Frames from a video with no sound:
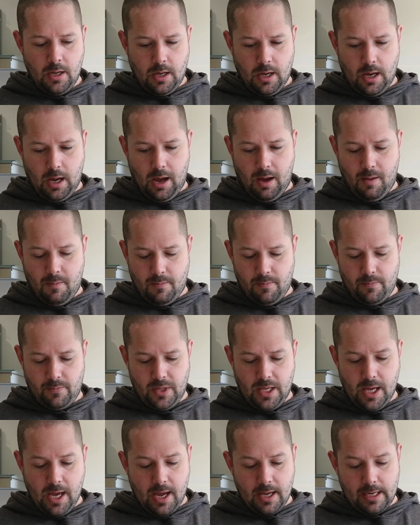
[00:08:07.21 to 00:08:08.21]

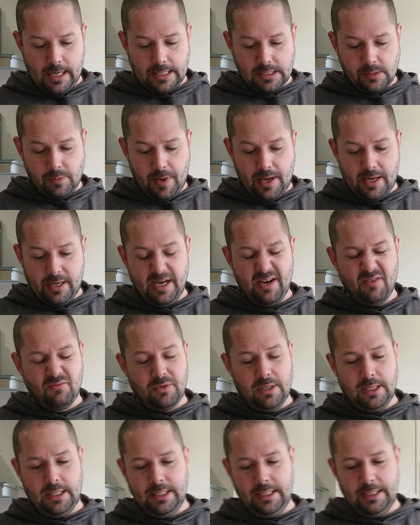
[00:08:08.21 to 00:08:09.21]
Yeah, that's about it
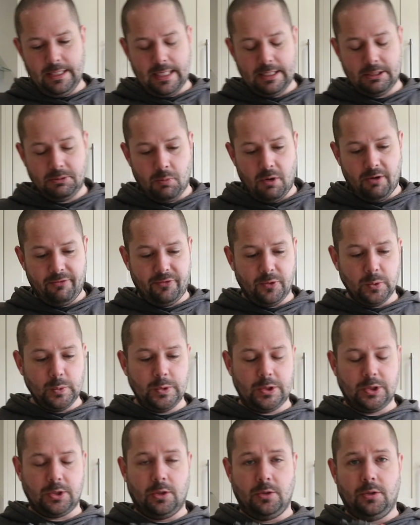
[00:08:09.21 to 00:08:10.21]
really. That's my
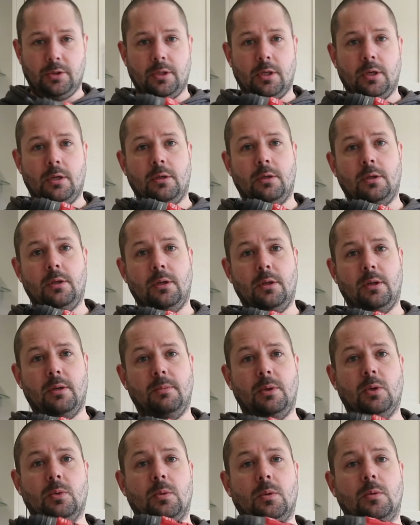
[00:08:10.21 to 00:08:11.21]
thoughts on the
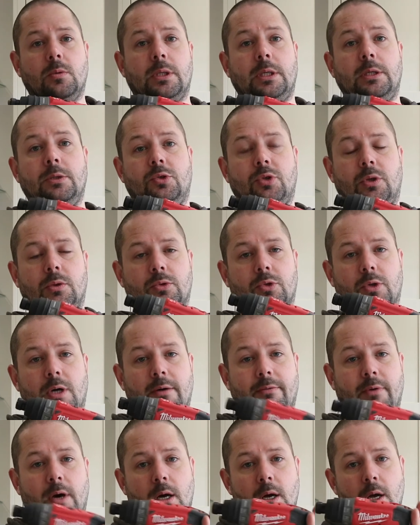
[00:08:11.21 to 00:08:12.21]
Milwaukee drill
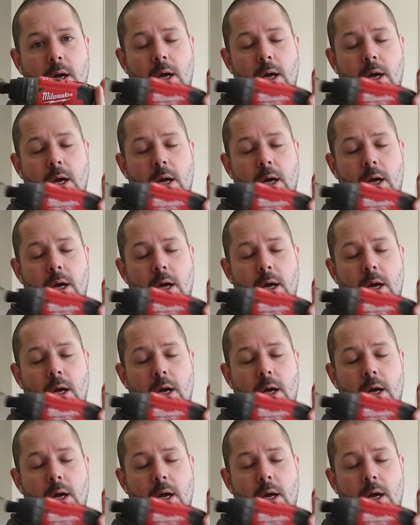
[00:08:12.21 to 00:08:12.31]
driver.